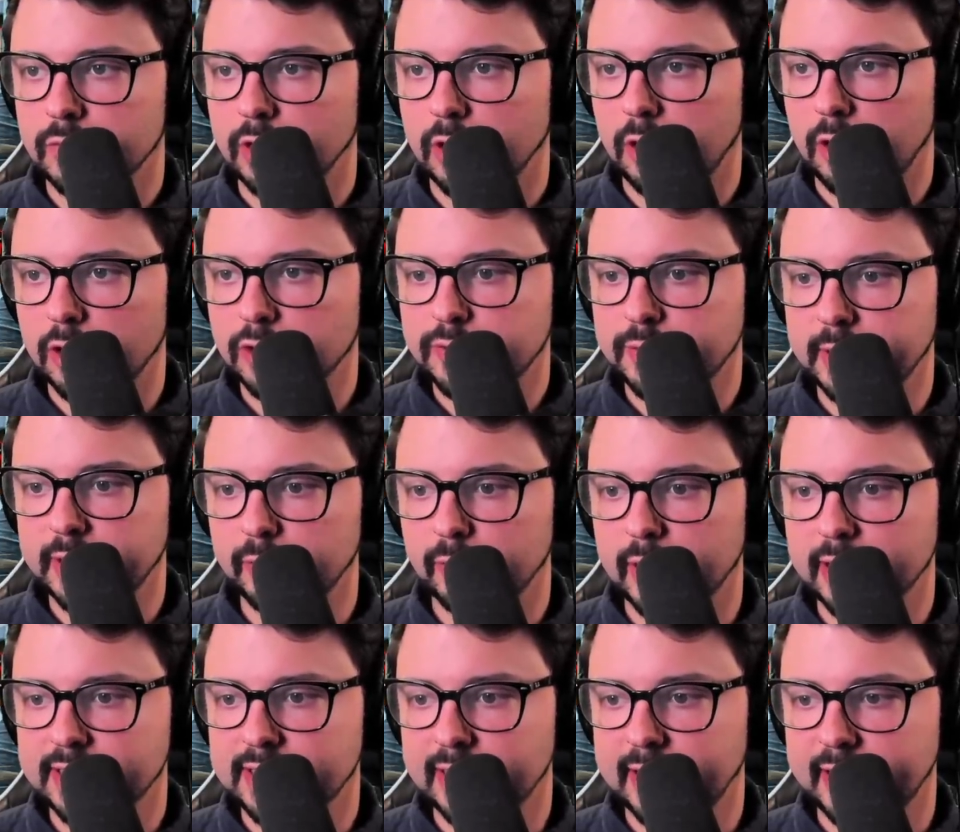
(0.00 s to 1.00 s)
ultimately
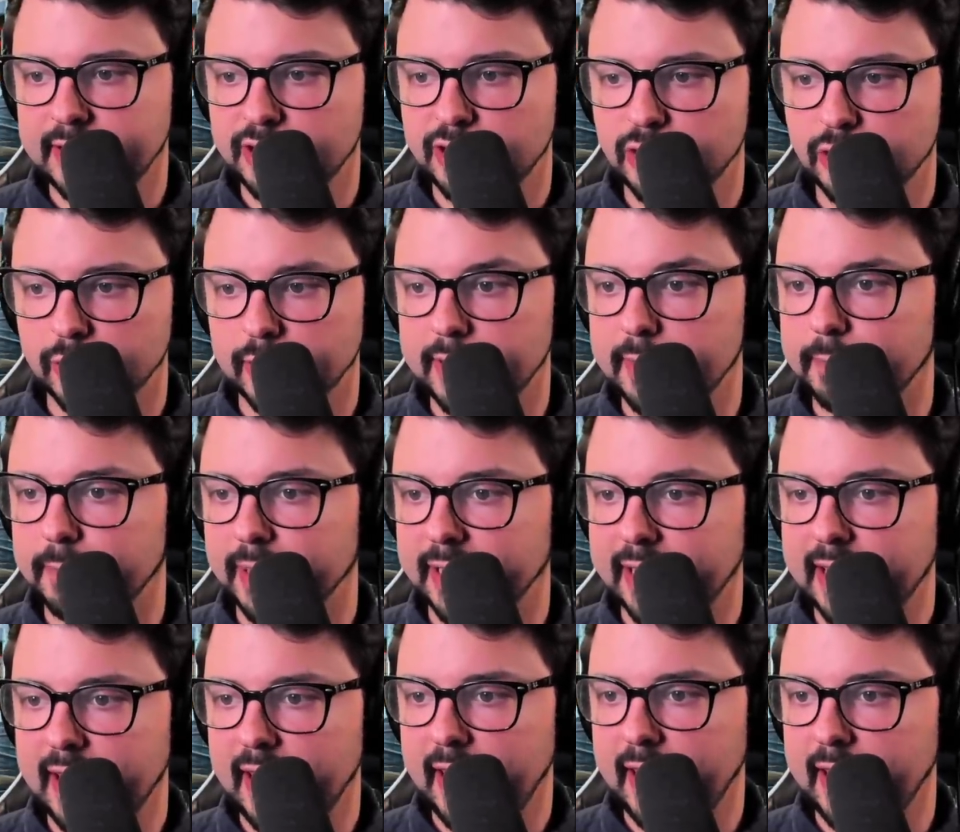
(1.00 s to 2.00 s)
what today's stream
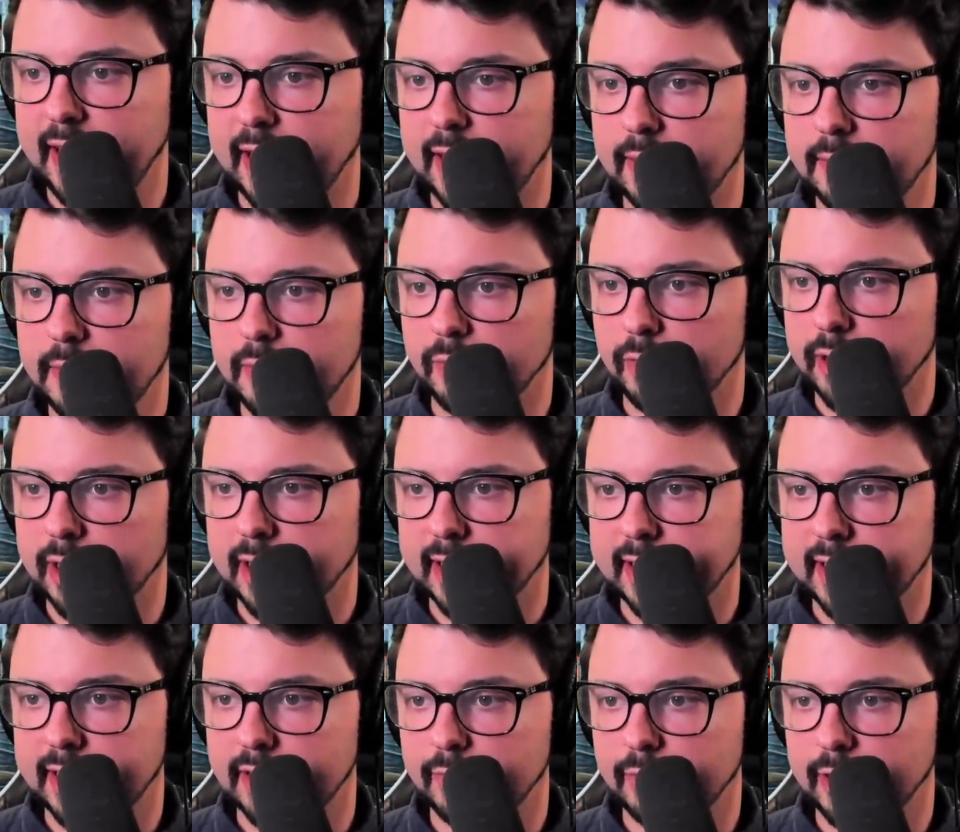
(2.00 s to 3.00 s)
became and what I
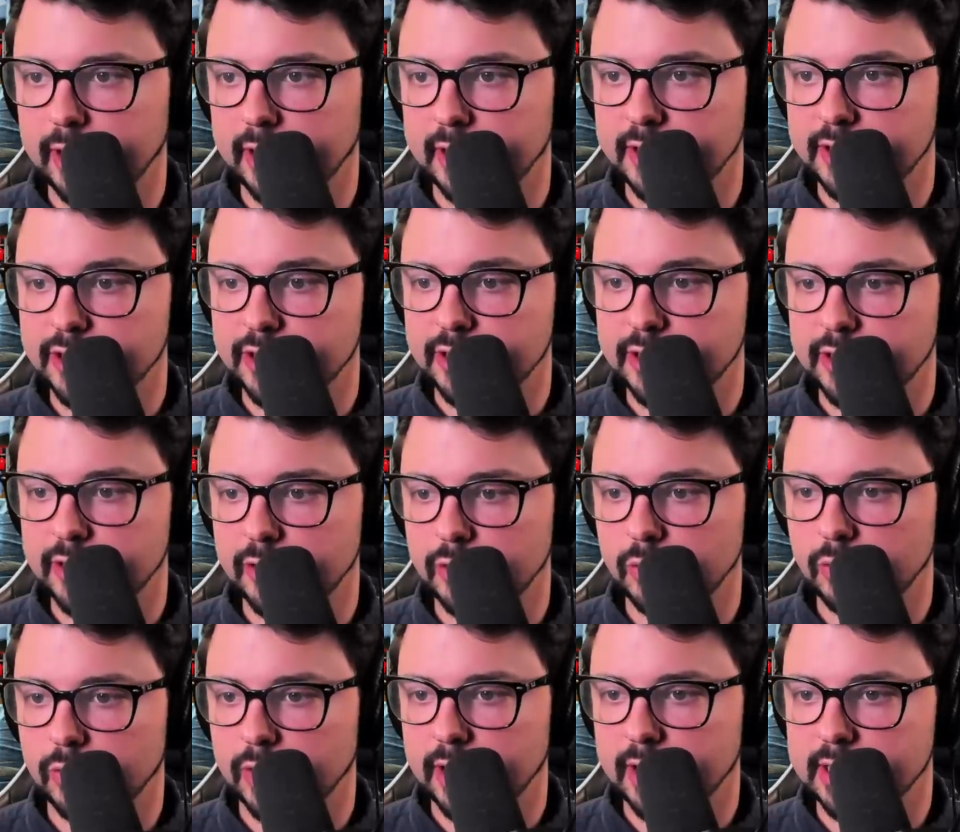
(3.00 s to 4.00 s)
kind of wanted to just do
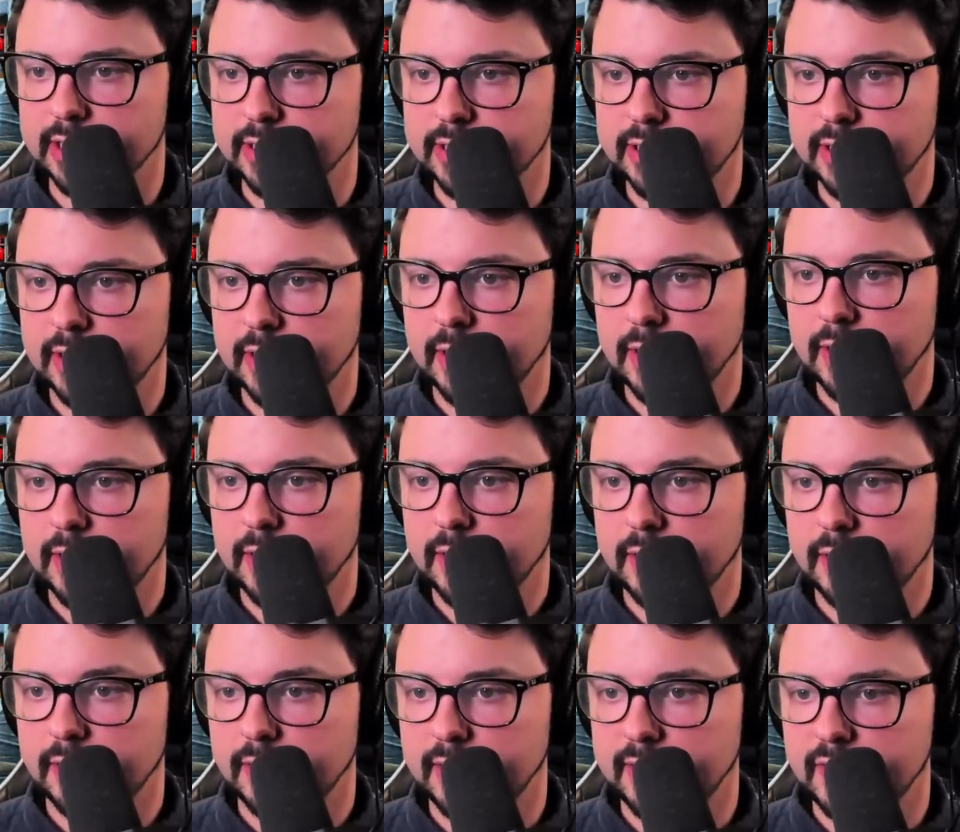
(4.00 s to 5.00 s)
was,
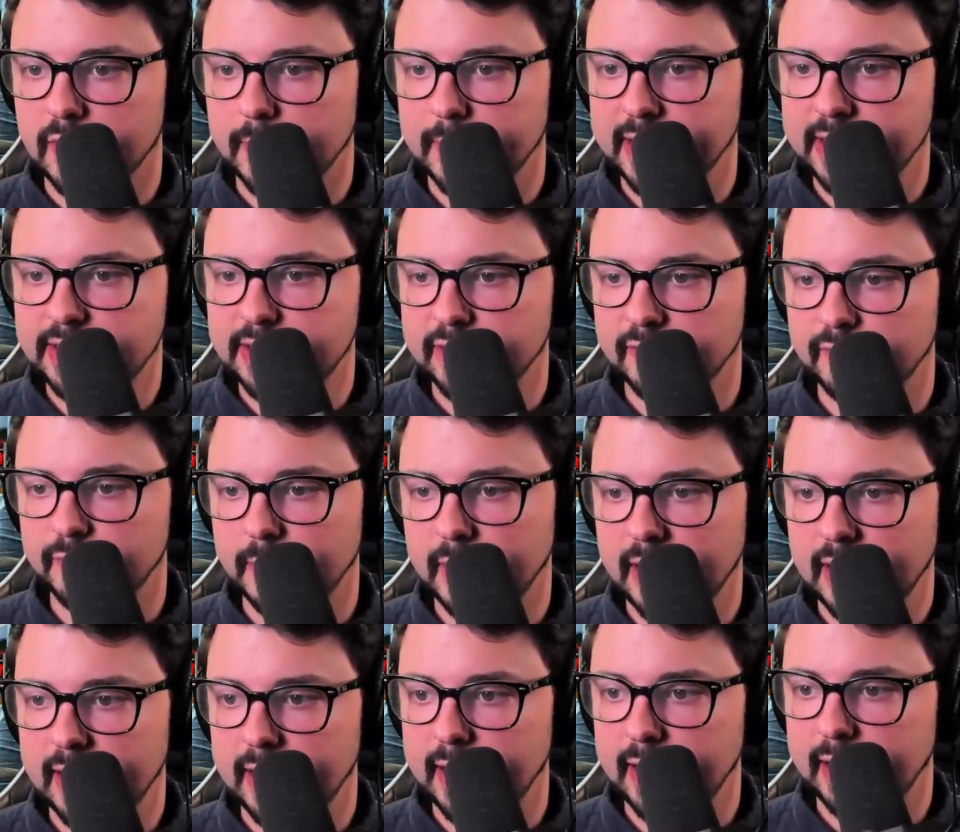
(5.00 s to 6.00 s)
in the midst of
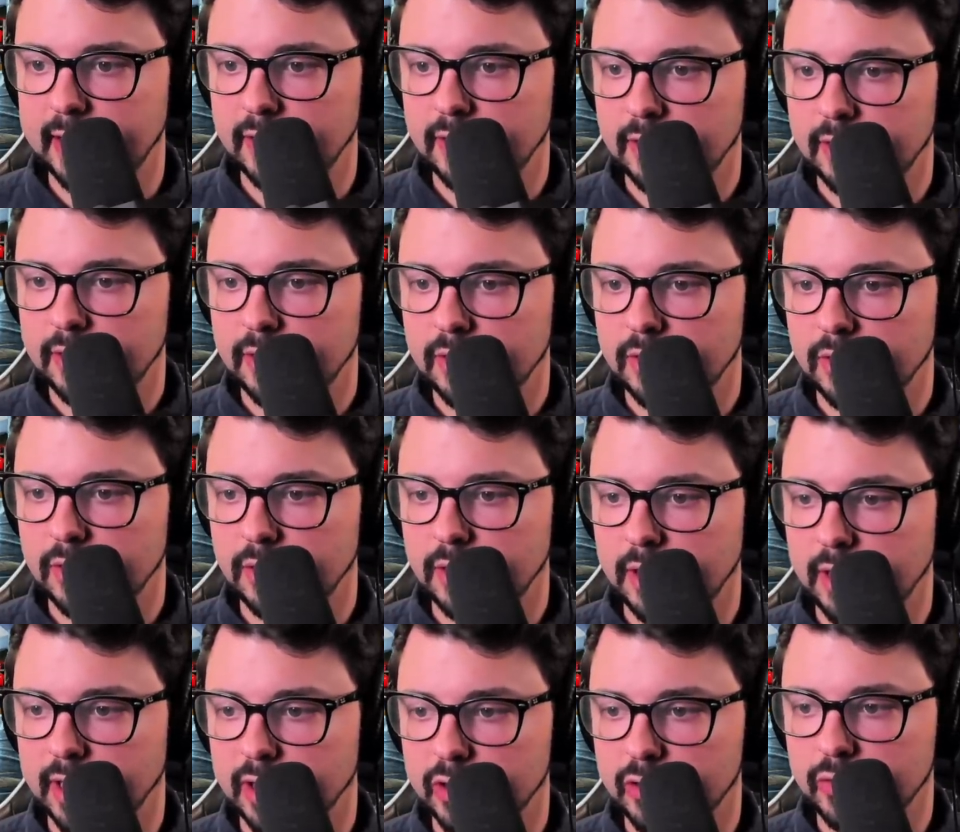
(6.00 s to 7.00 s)
my
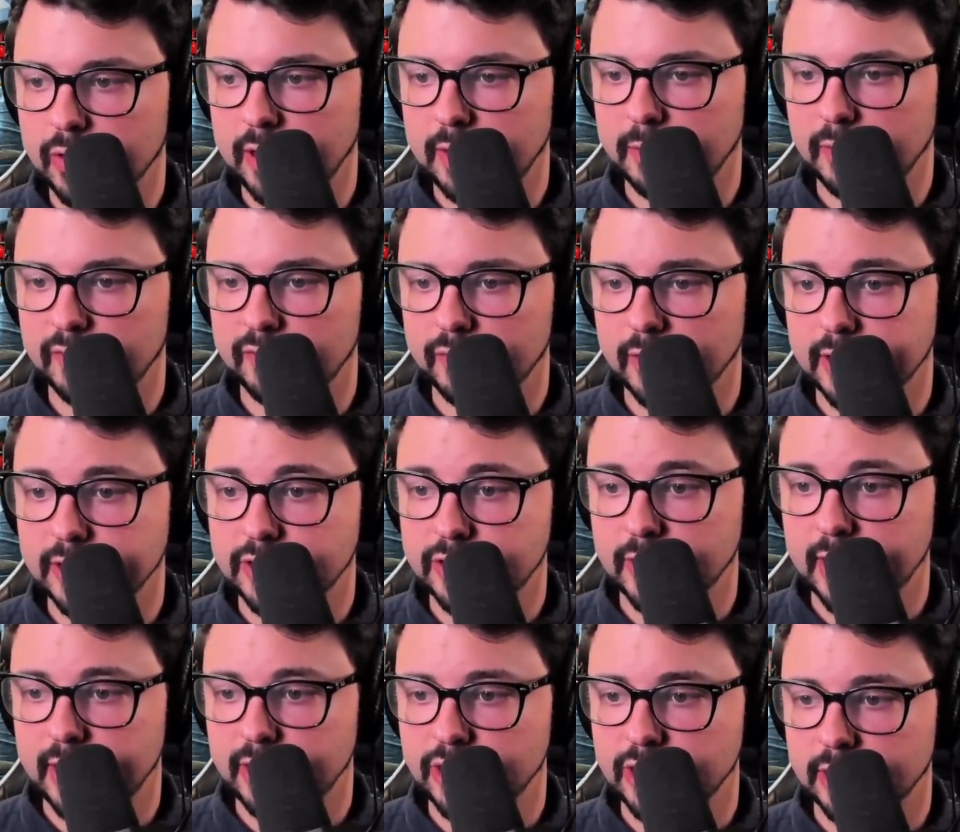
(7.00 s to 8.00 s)
incredible
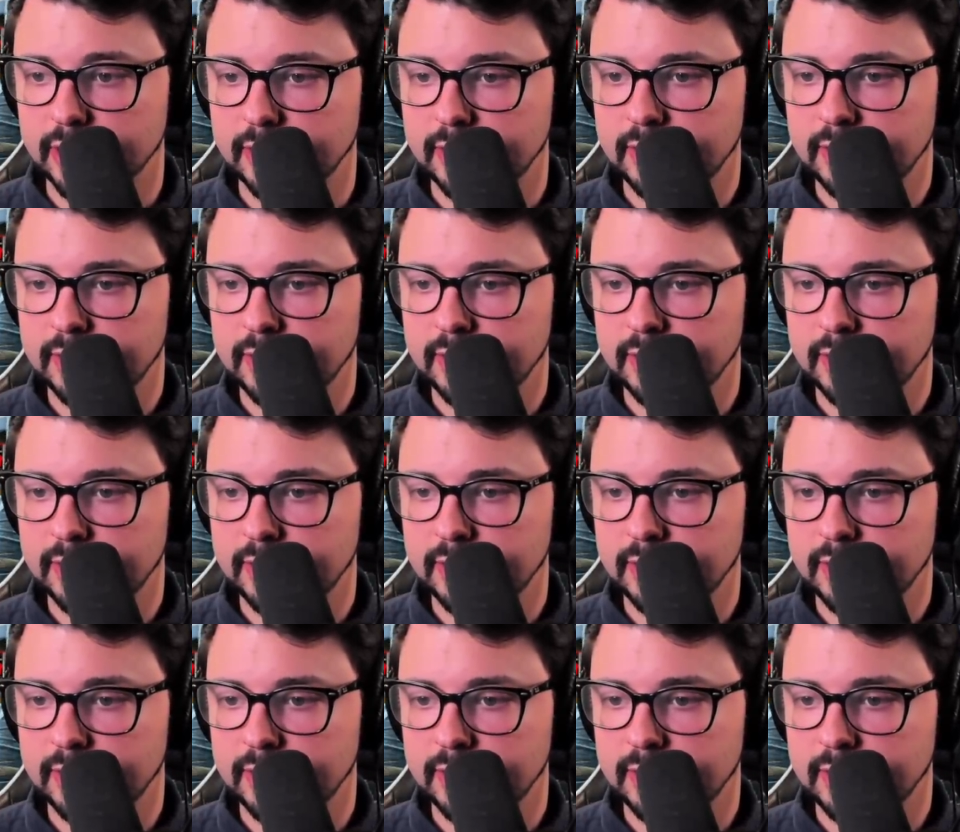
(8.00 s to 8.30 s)
frustration